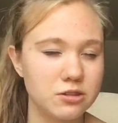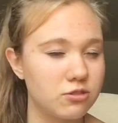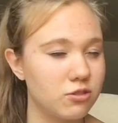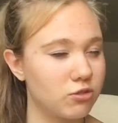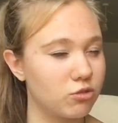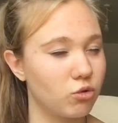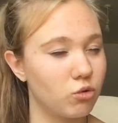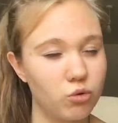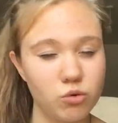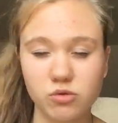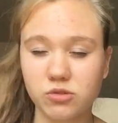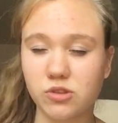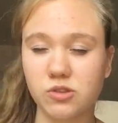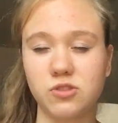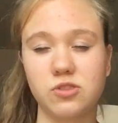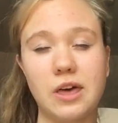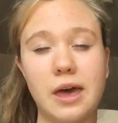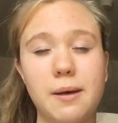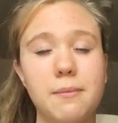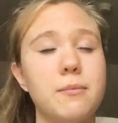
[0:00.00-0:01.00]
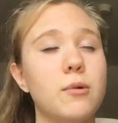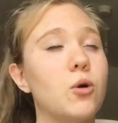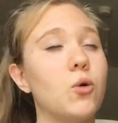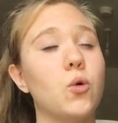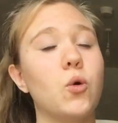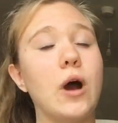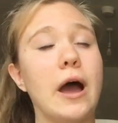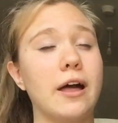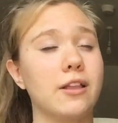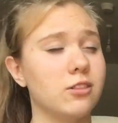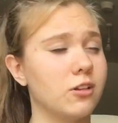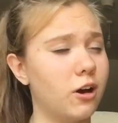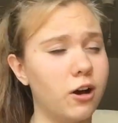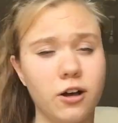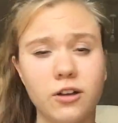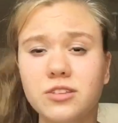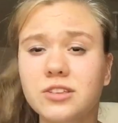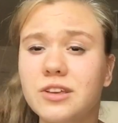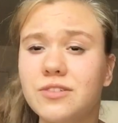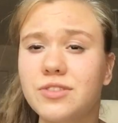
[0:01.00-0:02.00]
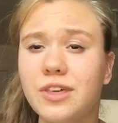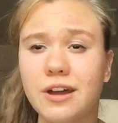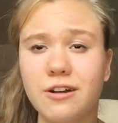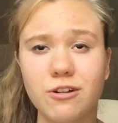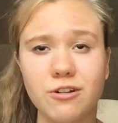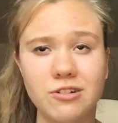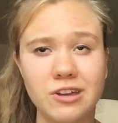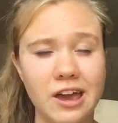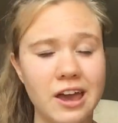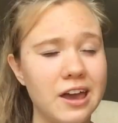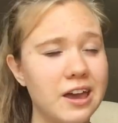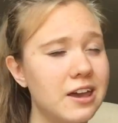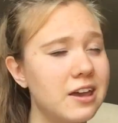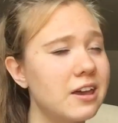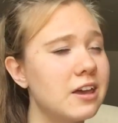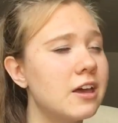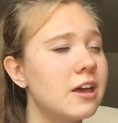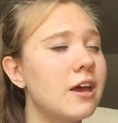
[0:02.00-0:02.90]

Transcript: to talk to them and ask if they're okay.